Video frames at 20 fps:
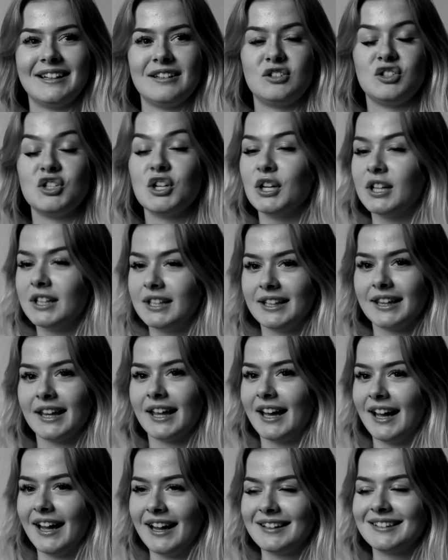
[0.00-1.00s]
journey
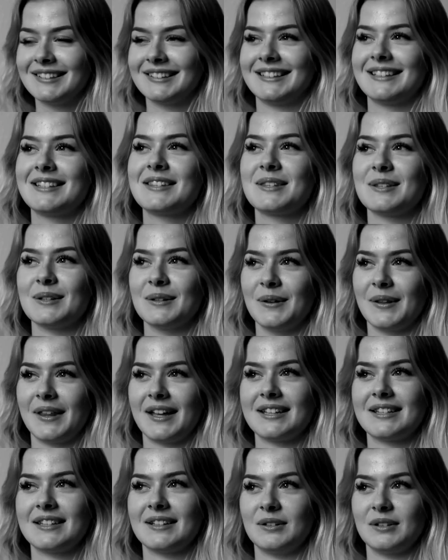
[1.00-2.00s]
there, so
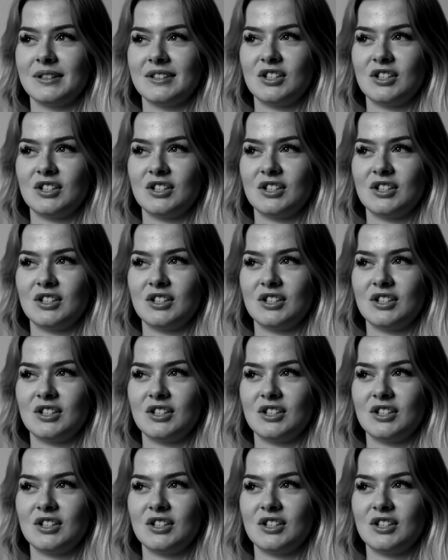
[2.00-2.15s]
that's a good